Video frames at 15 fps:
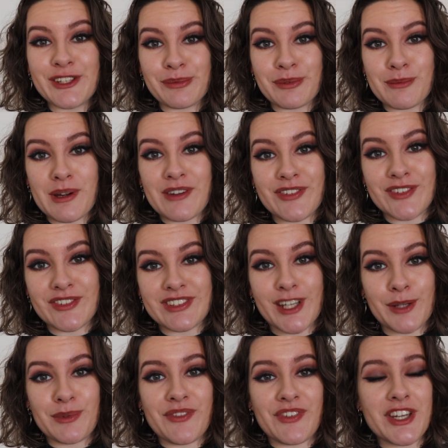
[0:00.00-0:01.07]
is one of my favourite
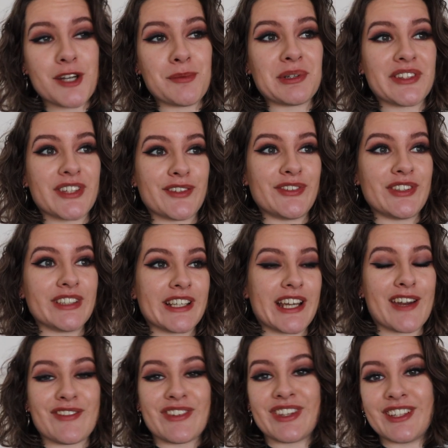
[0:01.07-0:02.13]
times of year because I feel like
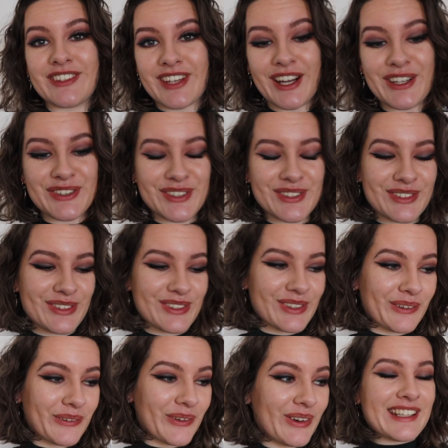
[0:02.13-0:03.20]
everything is heightened.
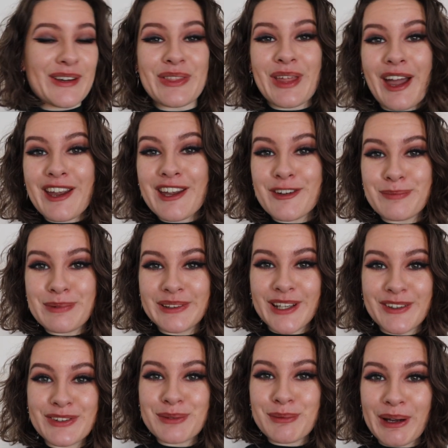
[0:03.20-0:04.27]
So now that I have been
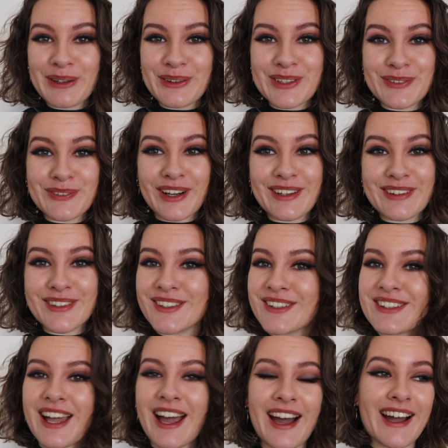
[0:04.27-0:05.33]
left to my own
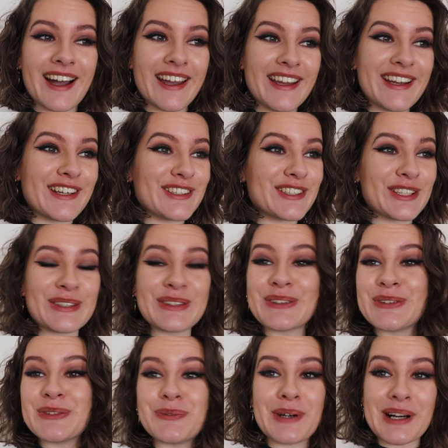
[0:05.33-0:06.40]
devices, I can
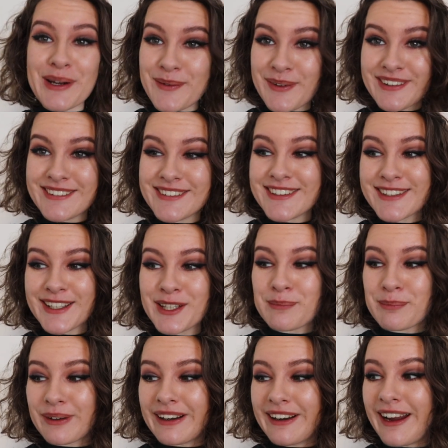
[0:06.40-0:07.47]
do what I want to
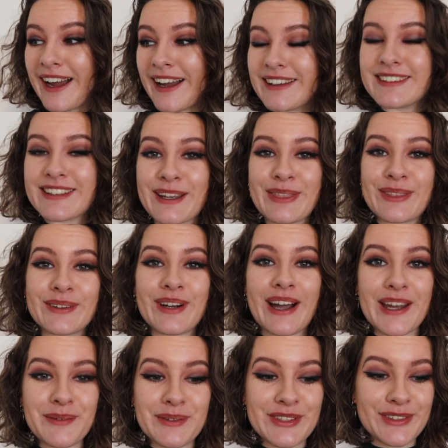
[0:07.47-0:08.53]
celebrate, and I thought
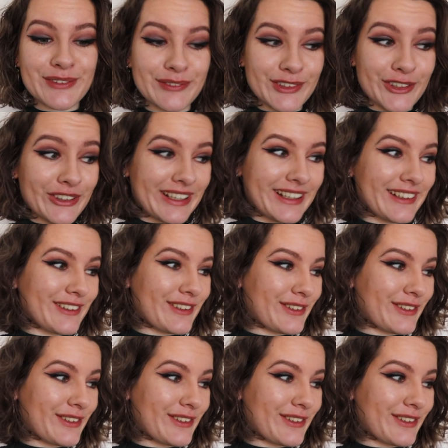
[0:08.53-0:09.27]
I would vlog it.